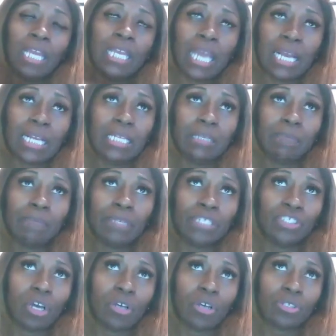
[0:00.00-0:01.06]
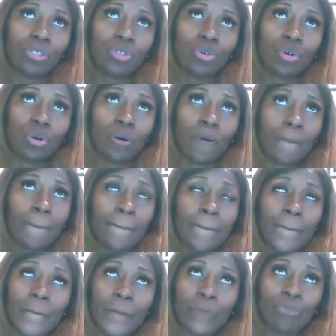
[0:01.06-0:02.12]
in that clip that y'all saw,
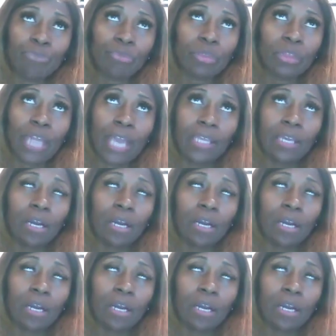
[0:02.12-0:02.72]
that